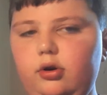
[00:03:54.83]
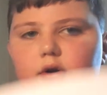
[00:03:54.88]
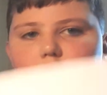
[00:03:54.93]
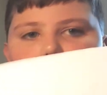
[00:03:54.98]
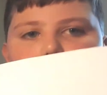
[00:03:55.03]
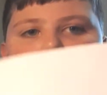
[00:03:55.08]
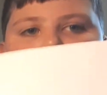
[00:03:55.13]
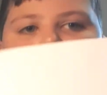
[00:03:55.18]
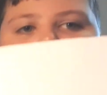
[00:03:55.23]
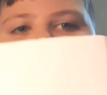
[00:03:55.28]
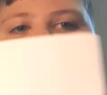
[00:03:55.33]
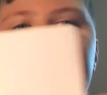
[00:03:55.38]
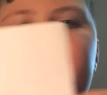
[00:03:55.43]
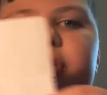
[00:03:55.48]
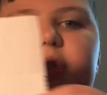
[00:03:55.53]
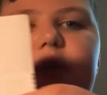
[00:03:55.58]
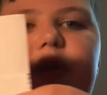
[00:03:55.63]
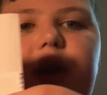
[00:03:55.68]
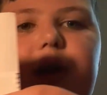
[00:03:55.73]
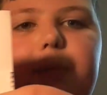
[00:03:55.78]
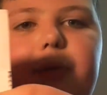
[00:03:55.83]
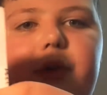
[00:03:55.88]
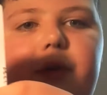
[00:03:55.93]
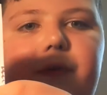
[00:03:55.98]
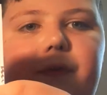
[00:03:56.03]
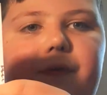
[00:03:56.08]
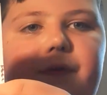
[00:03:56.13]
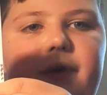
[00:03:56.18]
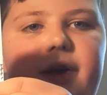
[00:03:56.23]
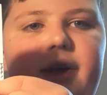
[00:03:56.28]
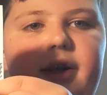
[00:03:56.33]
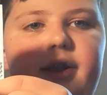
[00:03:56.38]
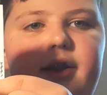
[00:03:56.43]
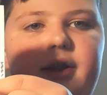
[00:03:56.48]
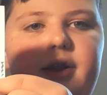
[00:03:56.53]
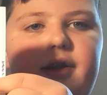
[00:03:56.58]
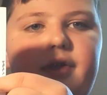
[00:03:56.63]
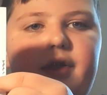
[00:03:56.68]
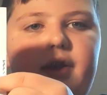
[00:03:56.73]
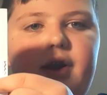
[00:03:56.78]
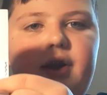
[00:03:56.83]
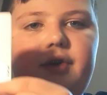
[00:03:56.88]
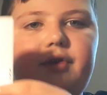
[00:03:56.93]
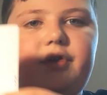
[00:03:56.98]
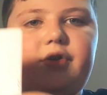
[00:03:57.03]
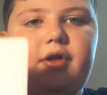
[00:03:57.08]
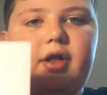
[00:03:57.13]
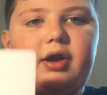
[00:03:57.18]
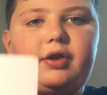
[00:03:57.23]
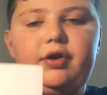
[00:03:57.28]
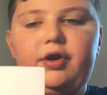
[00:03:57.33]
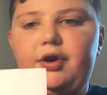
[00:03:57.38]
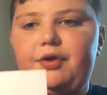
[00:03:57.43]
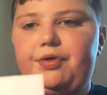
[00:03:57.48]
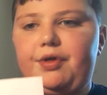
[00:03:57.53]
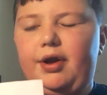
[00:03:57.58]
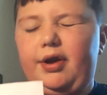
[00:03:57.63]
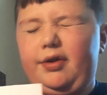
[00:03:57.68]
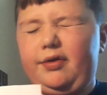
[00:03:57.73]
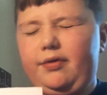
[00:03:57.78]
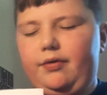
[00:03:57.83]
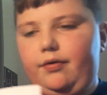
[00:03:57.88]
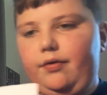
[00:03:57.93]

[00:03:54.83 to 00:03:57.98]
Okay, so it's able to fit in there, so that's a good thing.